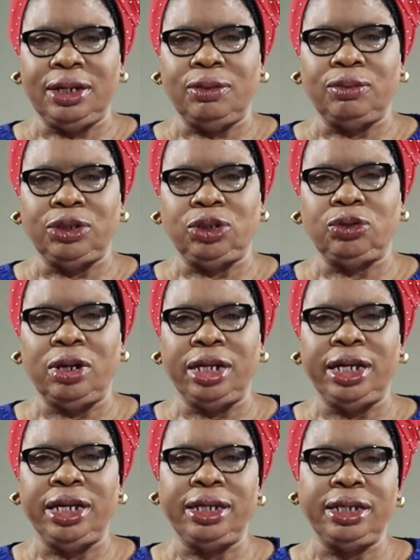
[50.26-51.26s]
will
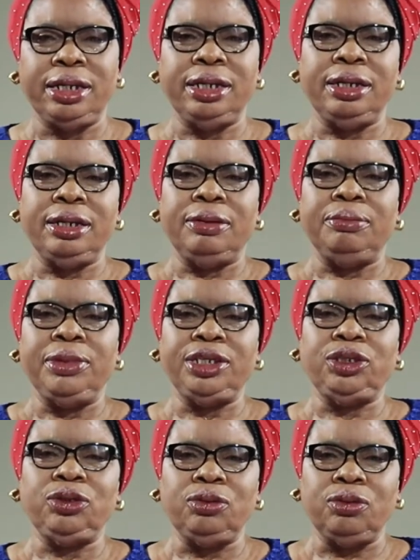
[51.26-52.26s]
surely
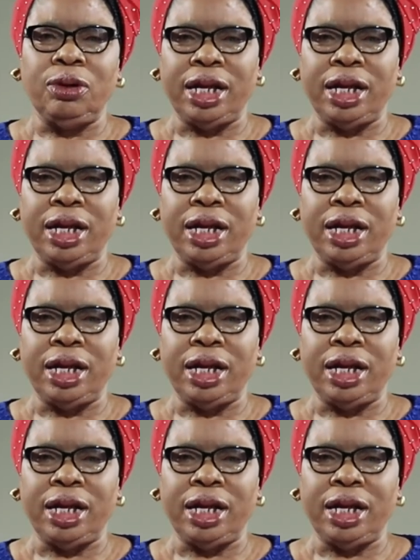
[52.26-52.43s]
meet you